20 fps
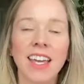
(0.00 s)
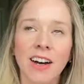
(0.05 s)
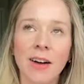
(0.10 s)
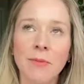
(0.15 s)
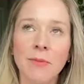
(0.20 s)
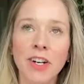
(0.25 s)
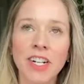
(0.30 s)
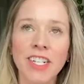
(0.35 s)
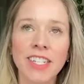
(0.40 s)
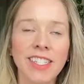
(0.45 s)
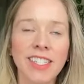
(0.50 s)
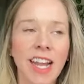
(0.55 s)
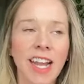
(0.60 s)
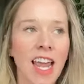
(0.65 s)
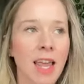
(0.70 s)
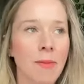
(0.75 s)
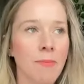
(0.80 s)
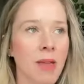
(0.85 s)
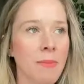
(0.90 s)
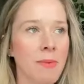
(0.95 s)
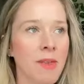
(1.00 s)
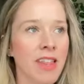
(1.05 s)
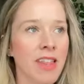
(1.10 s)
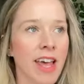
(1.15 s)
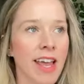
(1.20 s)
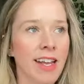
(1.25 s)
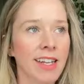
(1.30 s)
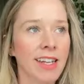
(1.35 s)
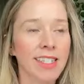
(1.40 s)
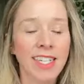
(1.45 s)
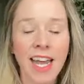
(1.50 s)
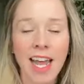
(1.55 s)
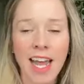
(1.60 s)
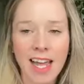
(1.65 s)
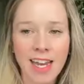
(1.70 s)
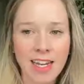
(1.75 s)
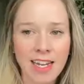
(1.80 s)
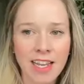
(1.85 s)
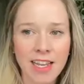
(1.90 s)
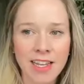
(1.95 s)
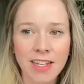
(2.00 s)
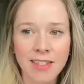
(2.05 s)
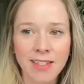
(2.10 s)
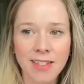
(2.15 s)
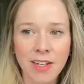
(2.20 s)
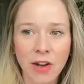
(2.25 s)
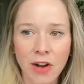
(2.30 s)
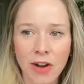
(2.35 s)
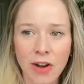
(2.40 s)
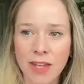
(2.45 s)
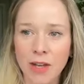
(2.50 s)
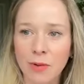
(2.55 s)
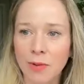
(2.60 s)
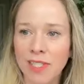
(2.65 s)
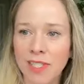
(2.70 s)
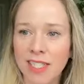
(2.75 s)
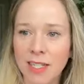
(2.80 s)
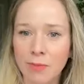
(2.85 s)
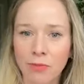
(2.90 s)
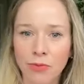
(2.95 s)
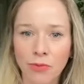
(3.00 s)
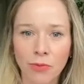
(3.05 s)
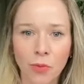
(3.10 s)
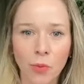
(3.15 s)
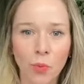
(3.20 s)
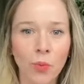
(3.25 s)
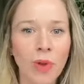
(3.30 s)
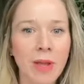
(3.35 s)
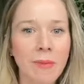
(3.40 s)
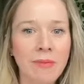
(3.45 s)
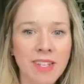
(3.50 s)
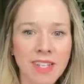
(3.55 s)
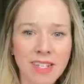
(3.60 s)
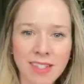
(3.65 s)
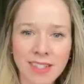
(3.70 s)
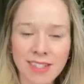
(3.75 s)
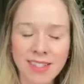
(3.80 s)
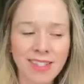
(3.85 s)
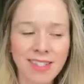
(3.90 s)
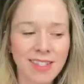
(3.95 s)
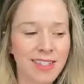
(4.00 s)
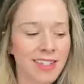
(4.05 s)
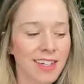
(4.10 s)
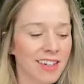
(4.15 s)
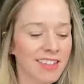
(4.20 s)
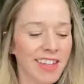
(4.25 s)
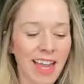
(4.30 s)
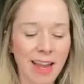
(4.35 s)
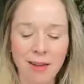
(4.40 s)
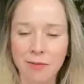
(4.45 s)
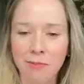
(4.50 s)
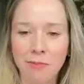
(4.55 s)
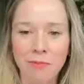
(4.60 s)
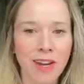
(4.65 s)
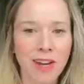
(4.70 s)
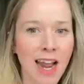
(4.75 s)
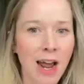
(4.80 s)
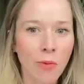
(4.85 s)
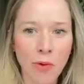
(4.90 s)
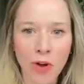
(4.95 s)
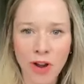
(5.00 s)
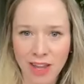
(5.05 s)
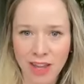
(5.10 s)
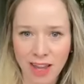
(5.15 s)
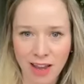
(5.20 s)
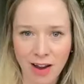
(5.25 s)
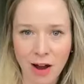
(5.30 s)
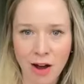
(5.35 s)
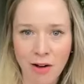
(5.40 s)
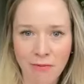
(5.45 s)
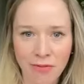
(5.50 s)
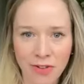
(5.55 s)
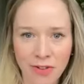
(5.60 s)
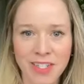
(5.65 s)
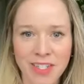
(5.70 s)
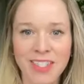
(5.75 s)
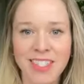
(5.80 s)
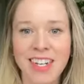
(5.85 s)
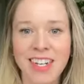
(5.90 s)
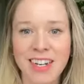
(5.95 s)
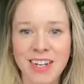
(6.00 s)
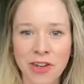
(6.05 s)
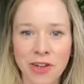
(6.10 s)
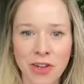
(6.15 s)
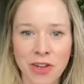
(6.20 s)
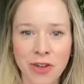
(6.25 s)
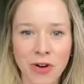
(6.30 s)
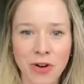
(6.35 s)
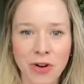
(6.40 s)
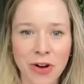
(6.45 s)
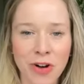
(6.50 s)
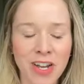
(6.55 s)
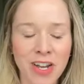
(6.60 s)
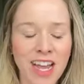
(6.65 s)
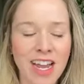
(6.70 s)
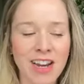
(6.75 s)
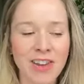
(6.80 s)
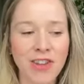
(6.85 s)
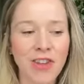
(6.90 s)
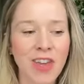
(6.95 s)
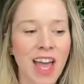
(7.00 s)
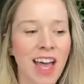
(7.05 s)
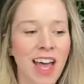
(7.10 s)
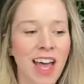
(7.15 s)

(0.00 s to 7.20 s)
I'm going to say maybe like 10 years ago, there was some women's like networking conference in New York and you